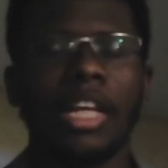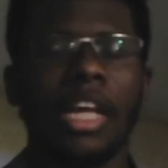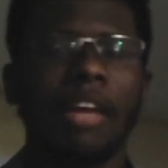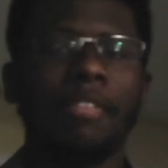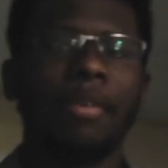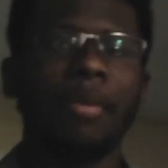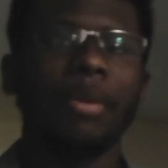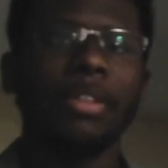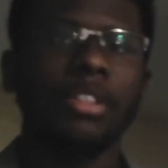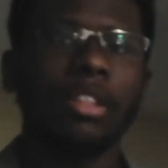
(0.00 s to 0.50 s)

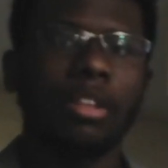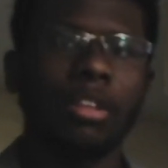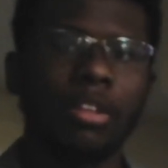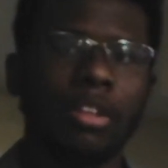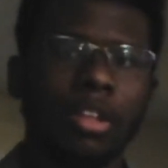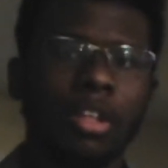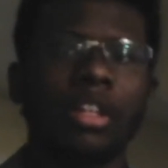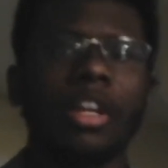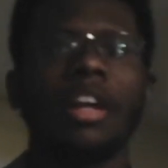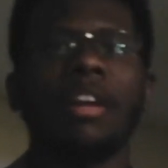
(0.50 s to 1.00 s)
If you want to
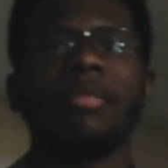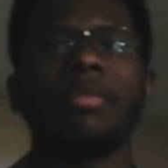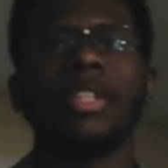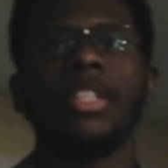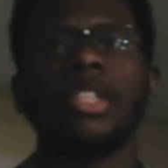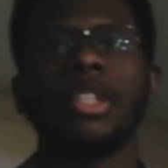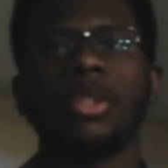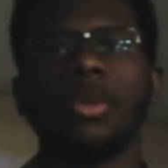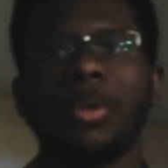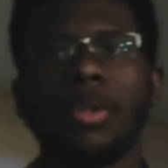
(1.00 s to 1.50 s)
learn how to
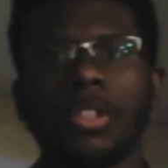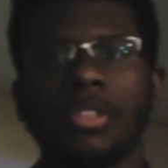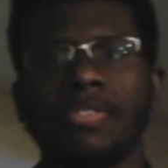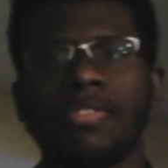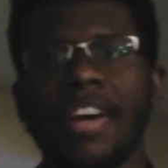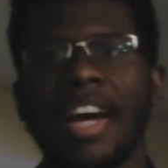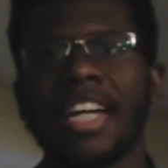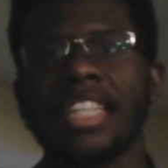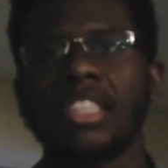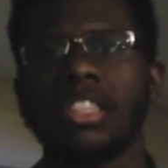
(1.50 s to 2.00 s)
reach your goals
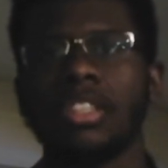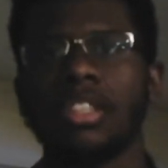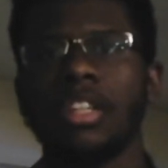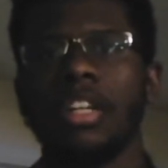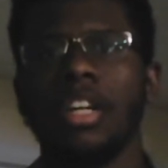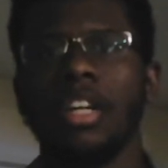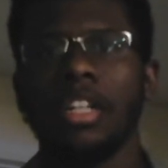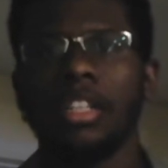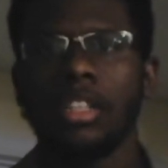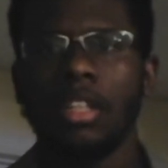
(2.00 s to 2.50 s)
faster,
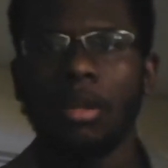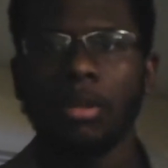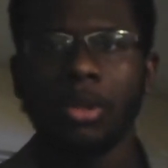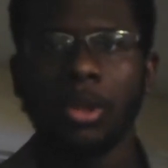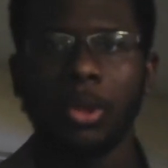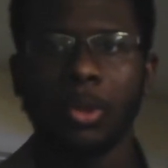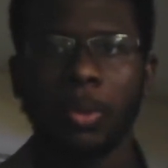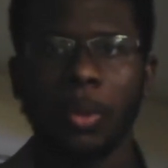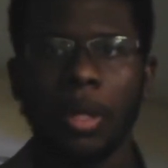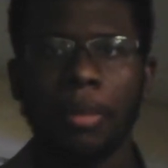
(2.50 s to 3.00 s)
go
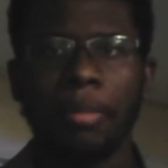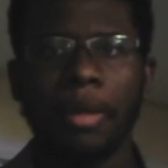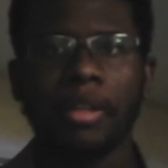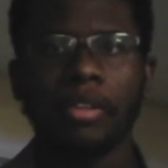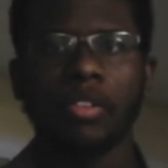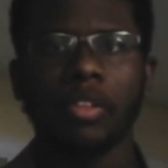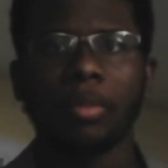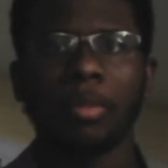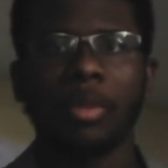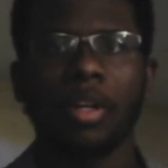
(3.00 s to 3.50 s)
join my
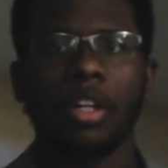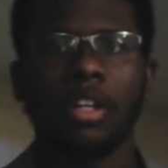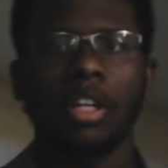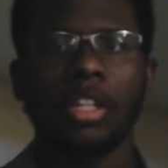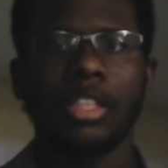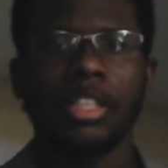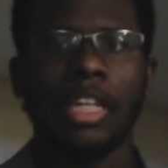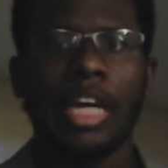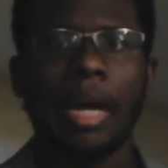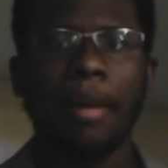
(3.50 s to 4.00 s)
group called
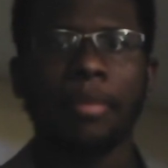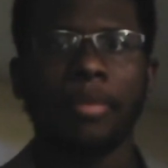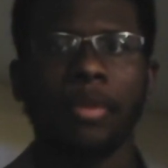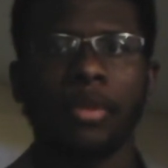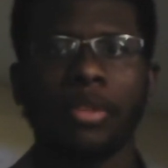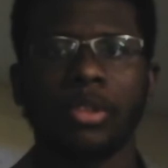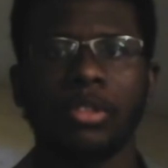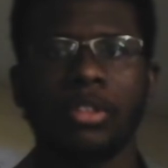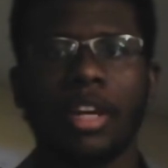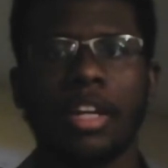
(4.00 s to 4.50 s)
Uncapped
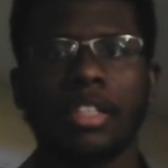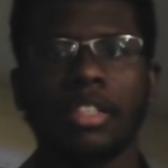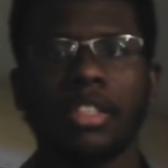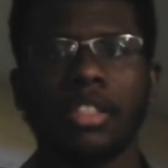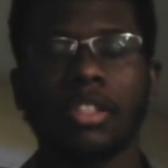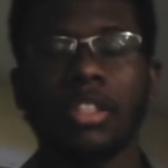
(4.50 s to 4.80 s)
Growth Strategies.